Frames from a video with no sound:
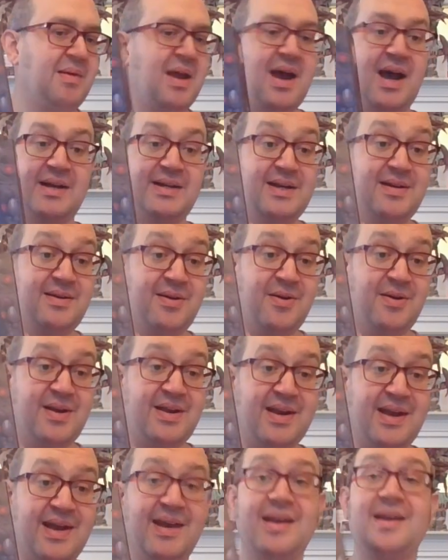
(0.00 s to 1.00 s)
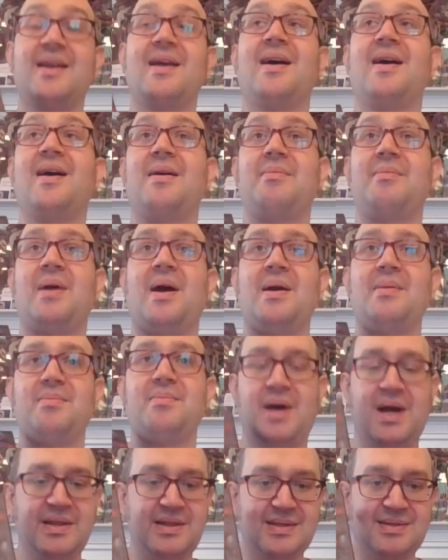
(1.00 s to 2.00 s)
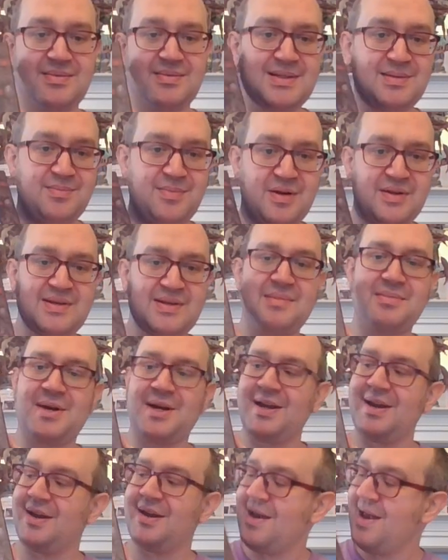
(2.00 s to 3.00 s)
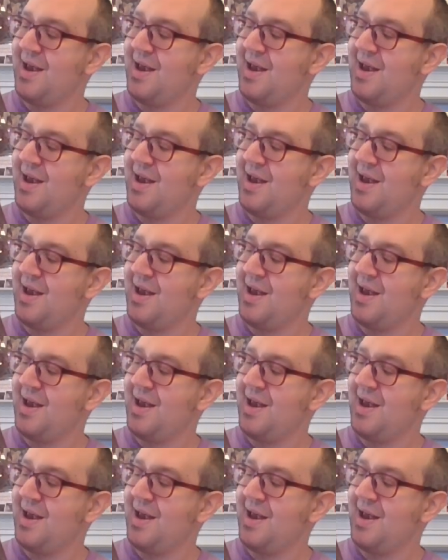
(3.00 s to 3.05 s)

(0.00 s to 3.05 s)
I didn't own it yet. I bought this with some birthday money.